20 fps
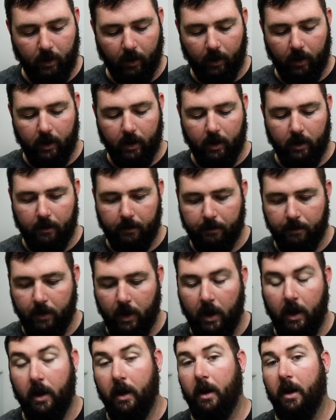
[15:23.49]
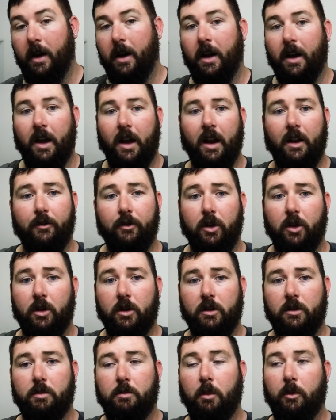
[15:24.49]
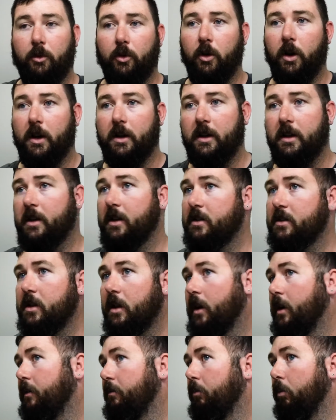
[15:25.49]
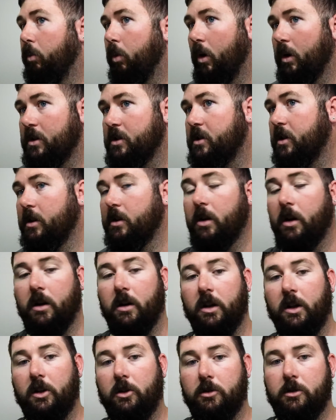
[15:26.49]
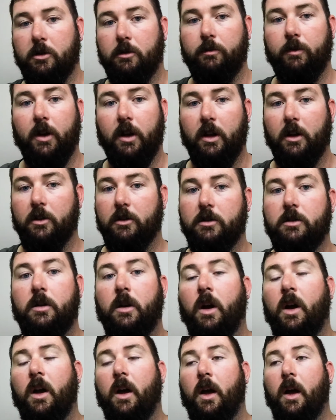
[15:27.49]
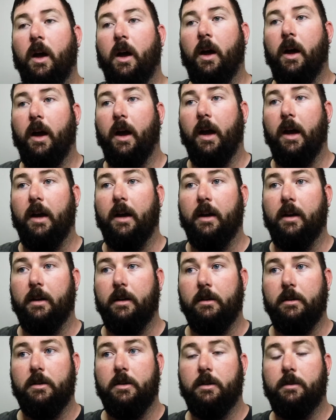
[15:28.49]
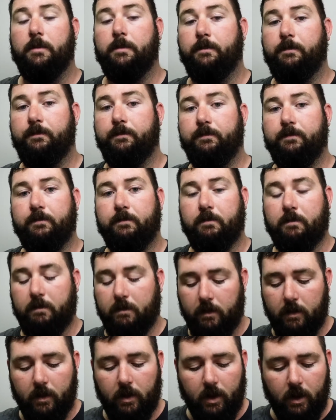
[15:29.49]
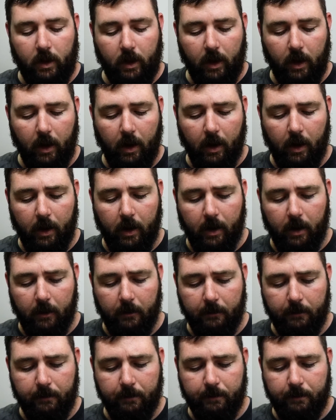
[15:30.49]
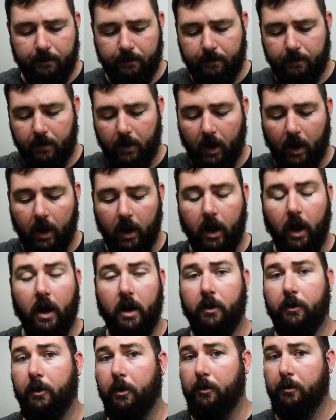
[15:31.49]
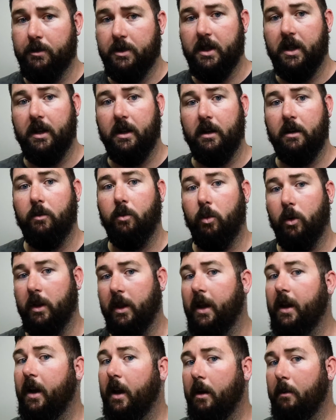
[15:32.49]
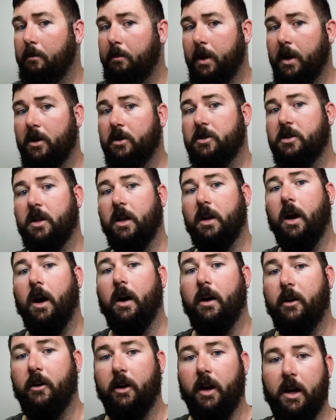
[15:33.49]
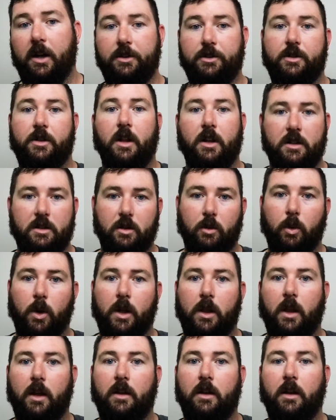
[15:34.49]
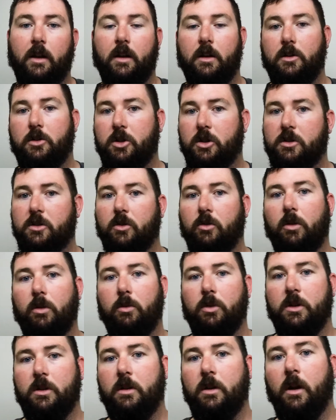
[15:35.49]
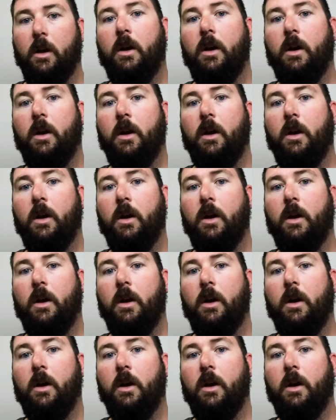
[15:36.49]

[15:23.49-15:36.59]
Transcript: And I've looked, before I did this, I watched a ton of YouTube videos, and a lot of them said when they got pierced at a higher gauge, that's the way they did it, just so it would